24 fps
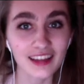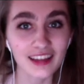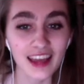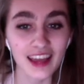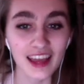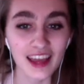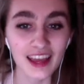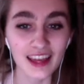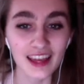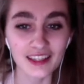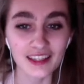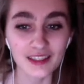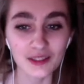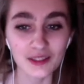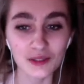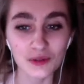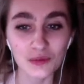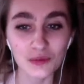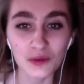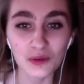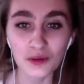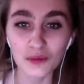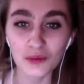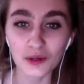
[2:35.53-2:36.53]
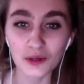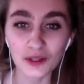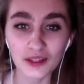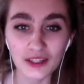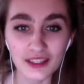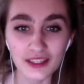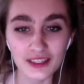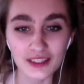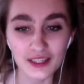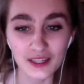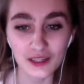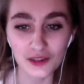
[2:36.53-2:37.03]
and we will
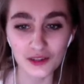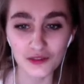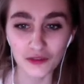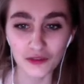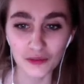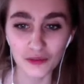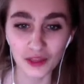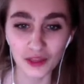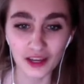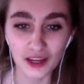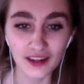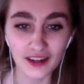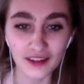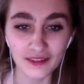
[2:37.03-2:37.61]
continue from there.